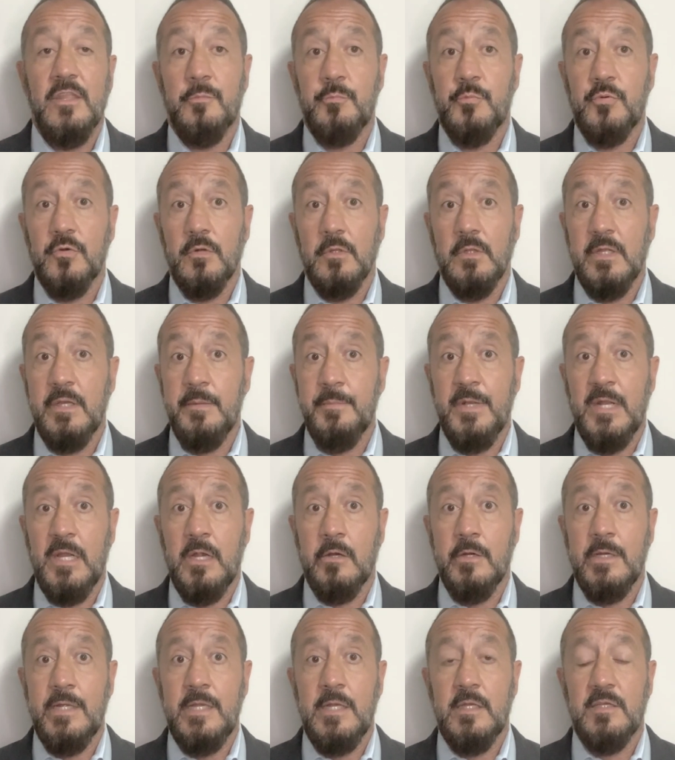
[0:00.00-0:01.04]

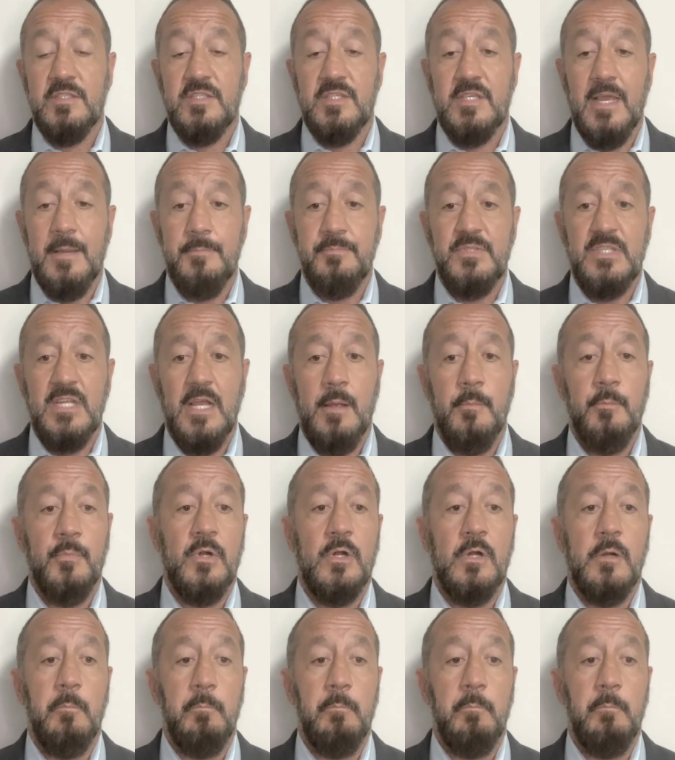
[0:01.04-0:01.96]
preliminary September